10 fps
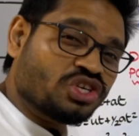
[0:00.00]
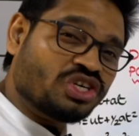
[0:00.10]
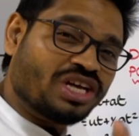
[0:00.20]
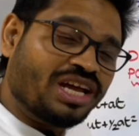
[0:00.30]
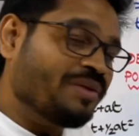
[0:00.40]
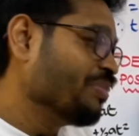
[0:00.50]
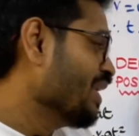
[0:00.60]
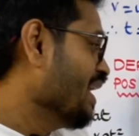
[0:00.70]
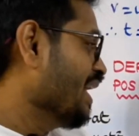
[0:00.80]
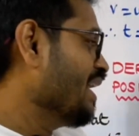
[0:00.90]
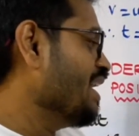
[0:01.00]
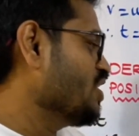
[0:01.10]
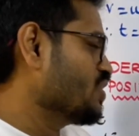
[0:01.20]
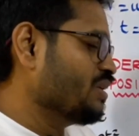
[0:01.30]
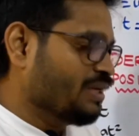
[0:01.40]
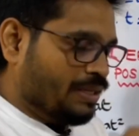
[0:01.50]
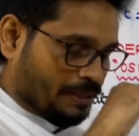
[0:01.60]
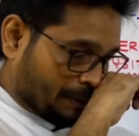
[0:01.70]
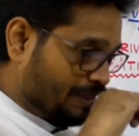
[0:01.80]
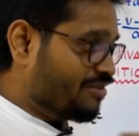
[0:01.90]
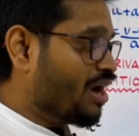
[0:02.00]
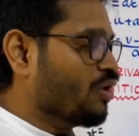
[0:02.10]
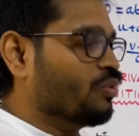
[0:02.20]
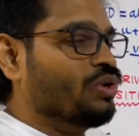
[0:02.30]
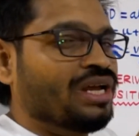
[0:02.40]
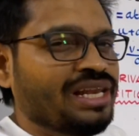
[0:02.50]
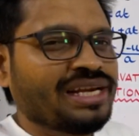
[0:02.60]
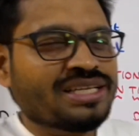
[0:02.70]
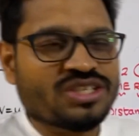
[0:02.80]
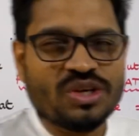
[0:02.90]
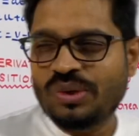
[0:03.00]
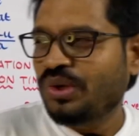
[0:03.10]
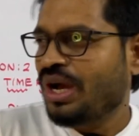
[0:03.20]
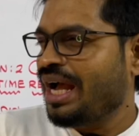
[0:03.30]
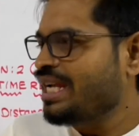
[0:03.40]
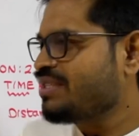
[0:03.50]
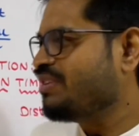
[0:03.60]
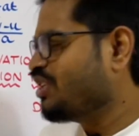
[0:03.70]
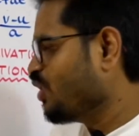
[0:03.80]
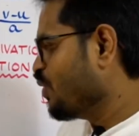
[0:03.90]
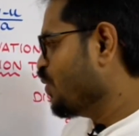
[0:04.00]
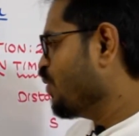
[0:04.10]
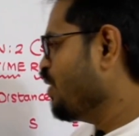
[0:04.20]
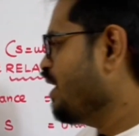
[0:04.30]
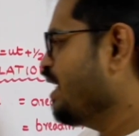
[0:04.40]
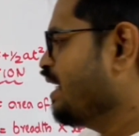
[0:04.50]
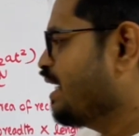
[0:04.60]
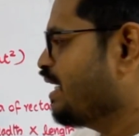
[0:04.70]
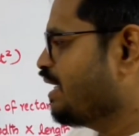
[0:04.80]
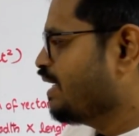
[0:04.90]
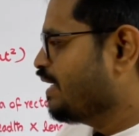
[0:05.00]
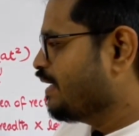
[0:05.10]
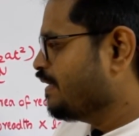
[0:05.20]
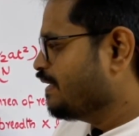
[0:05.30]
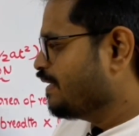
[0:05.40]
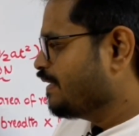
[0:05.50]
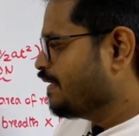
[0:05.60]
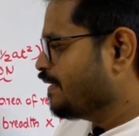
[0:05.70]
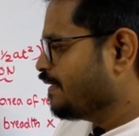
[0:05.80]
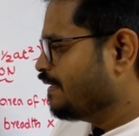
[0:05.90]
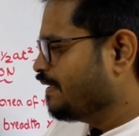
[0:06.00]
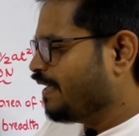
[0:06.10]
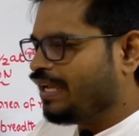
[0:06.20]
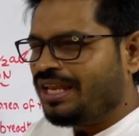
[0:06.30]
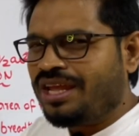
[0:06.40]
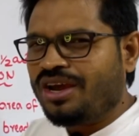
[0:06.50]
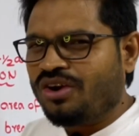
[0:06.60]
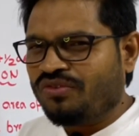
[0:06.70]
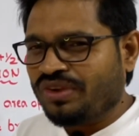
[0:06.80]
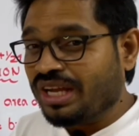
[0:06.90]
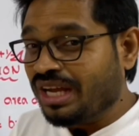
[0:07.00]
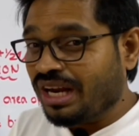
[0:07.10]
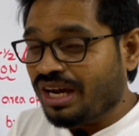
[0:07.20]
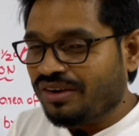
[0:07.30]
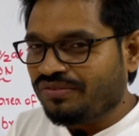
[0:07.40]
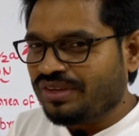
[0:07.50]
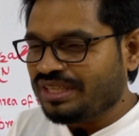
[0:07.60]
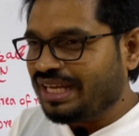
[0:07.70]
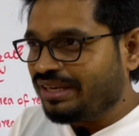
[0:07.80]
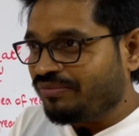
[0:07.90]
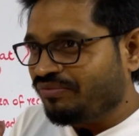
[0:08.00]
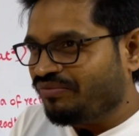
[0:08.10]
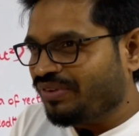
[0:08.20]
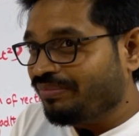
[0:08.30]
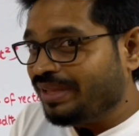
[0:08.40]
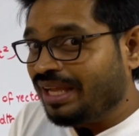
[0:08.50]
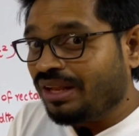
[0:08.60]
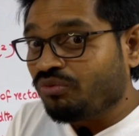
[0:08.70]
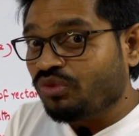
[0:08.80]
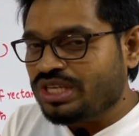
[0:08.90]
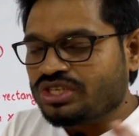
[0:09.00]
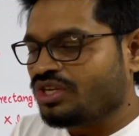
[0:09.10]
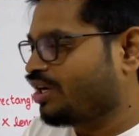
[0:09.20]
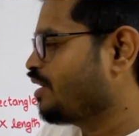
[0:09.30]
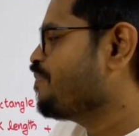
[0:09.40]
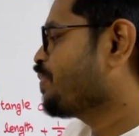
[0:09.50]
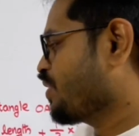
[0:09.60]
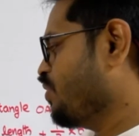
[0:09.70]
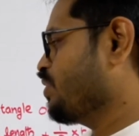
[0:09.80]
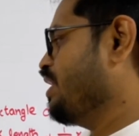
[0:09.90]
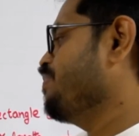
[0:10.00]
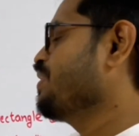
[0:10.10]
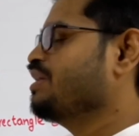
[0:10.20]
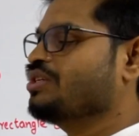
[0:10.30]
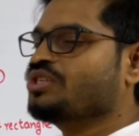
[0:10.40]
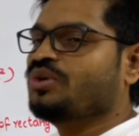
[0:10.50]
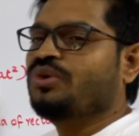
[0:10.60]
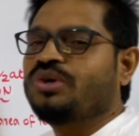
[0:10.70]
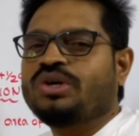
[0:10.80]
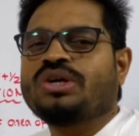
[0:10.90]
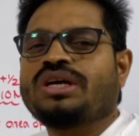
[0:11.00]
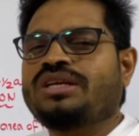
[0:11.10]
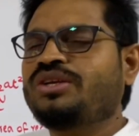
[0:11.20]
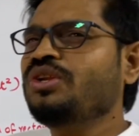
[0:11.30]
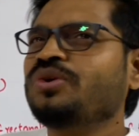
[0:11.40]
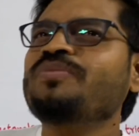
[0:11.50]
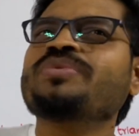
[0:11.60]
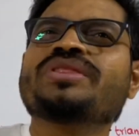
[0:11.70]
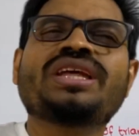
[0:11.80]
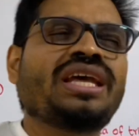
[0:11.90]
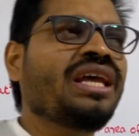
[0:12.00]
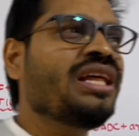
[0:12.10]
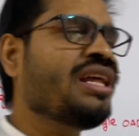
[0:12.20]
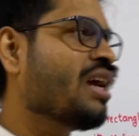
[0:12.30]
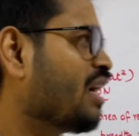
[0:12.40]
time relation. Now let us go. As we told, the area of a graph, that from there we start. Okay, so the area